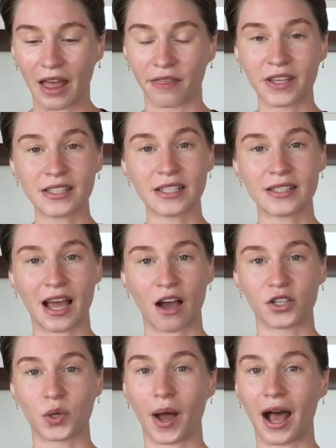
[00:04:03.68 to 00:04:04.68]
And this is
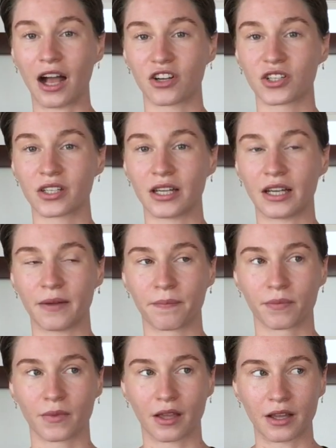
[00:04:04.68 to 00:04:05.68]
how you
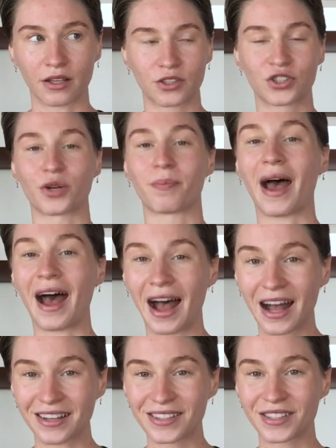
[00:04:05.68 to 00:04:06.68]
actually
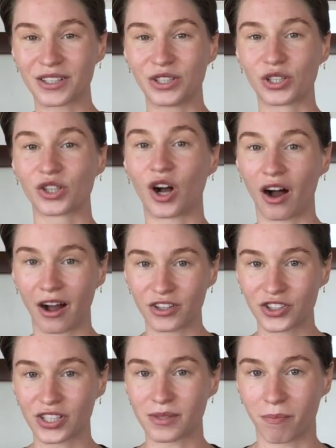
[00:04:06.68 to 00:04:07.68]
surpass your
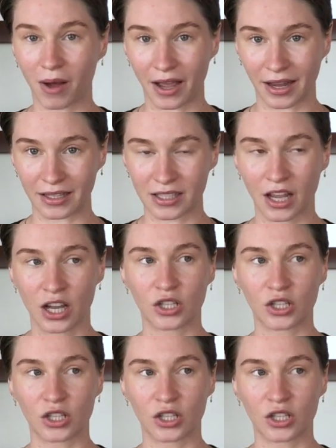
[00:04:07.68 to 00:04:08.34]
conscious mind.